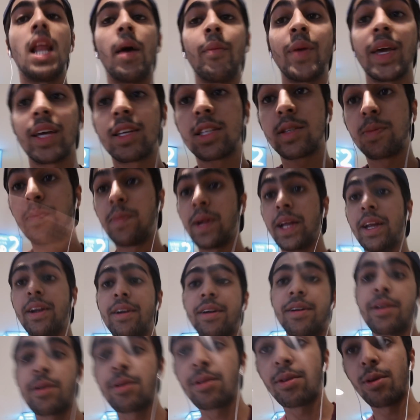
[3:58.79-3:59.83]
Let me
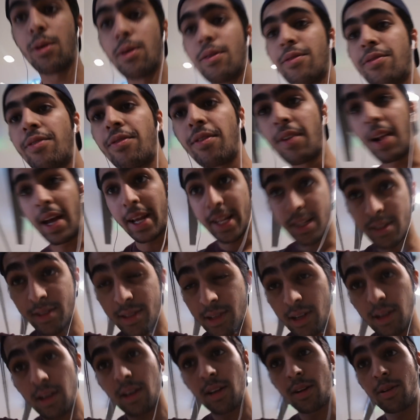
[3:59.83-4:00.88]
explain to you the whole flight
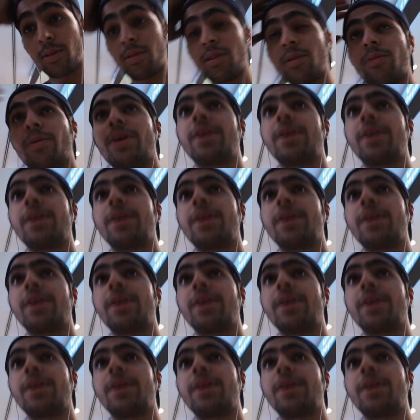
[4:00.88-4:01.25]
scenario that